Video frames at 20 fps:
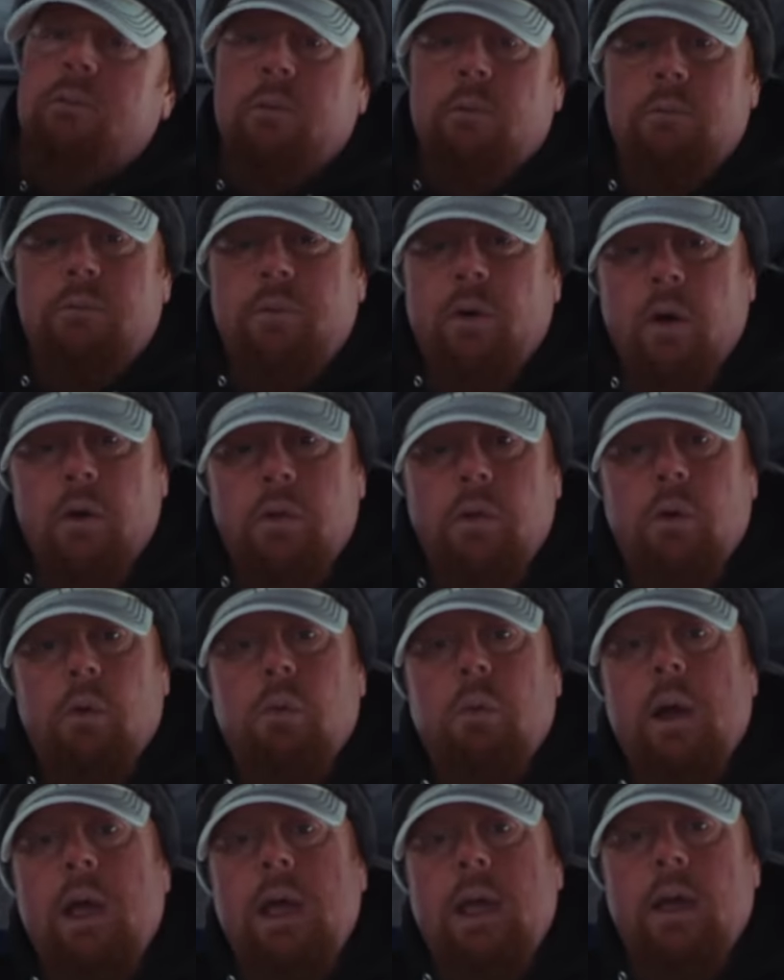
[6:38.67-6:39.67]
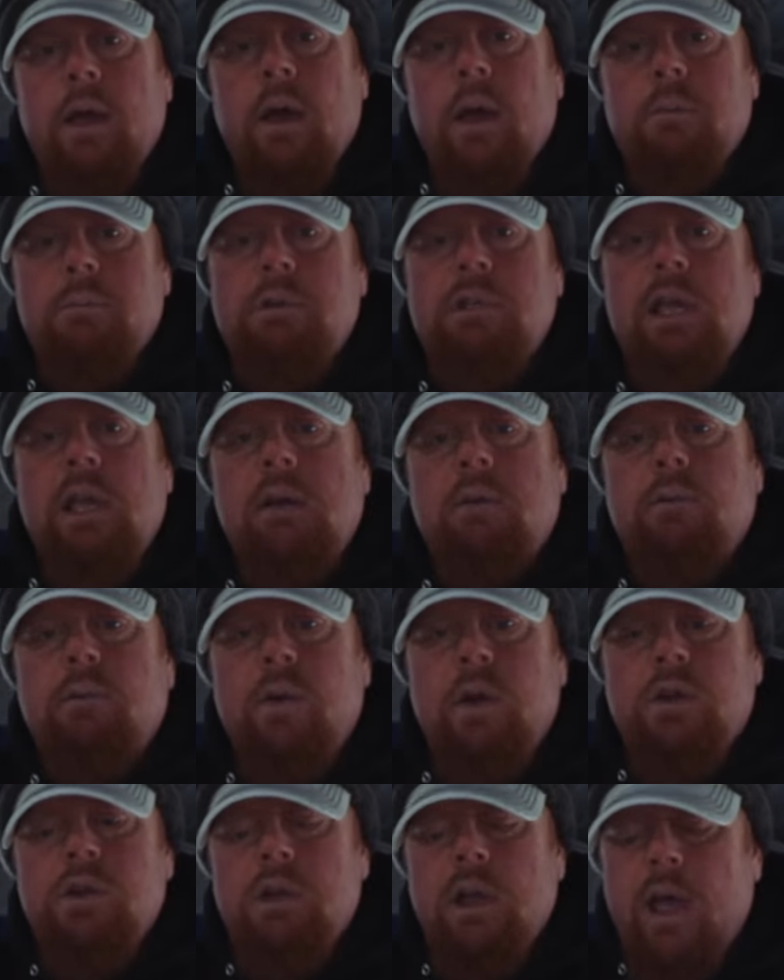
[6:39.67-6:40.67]
from farther away. I'm seeing
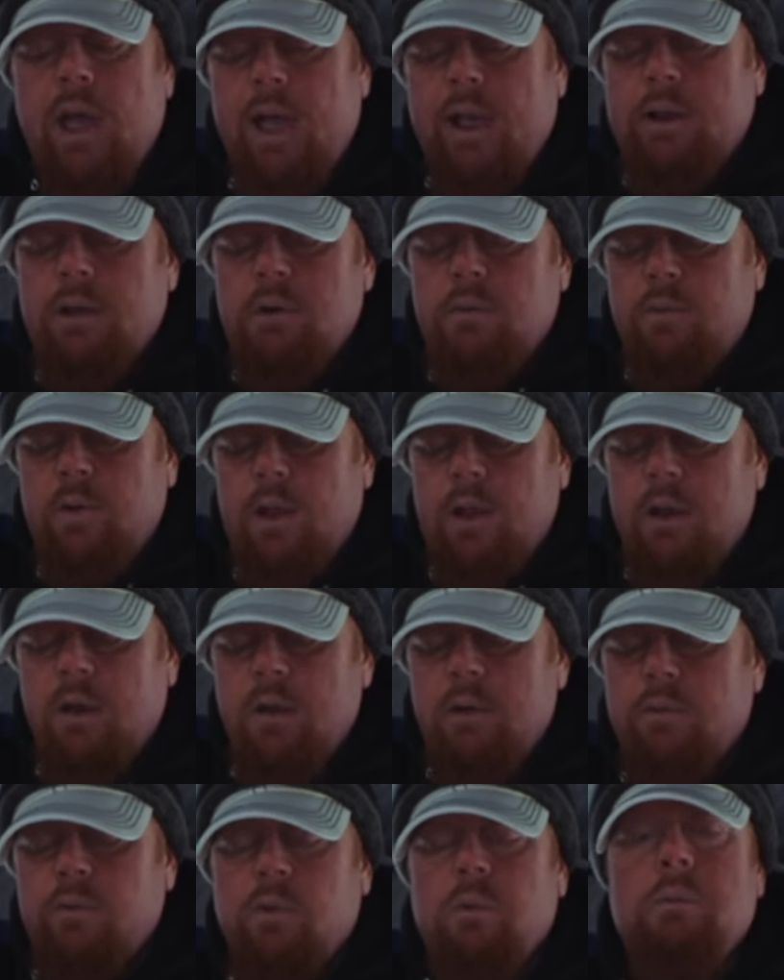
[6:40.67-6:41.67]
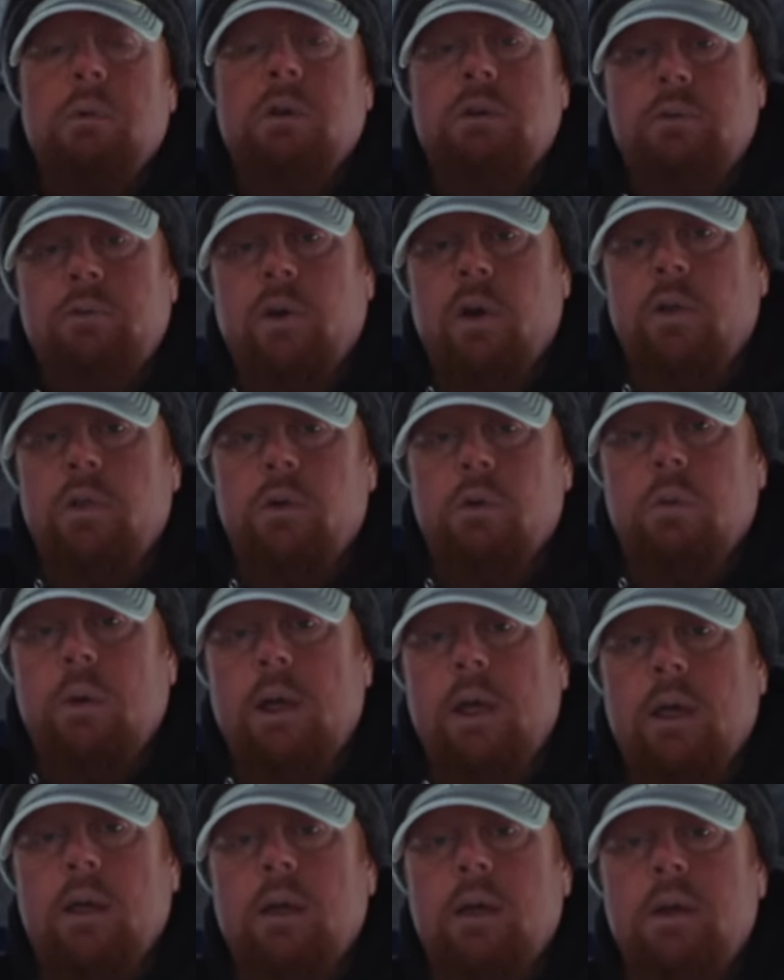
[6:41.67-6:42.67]
fish activate from much farther
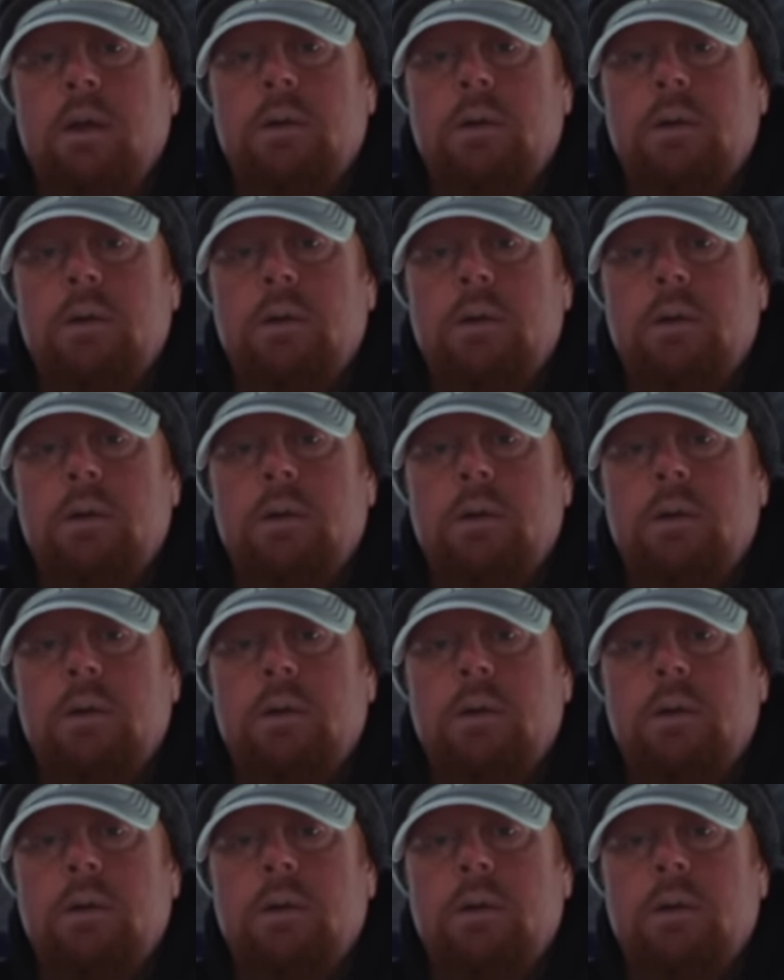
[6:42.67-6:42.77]
away.